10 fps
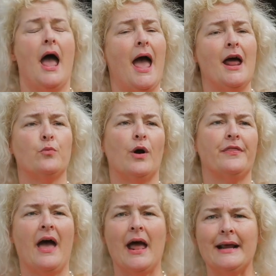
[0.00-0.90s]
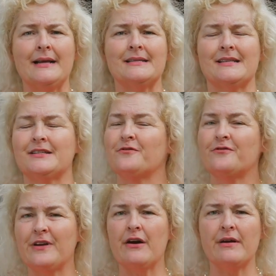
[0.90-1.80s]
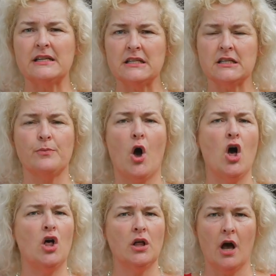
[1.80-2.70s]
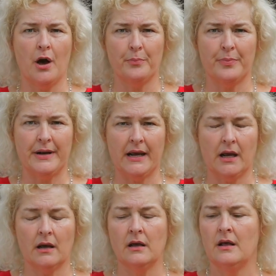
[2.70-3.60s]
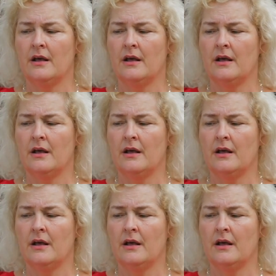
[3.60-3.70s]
And what that is it's a very small company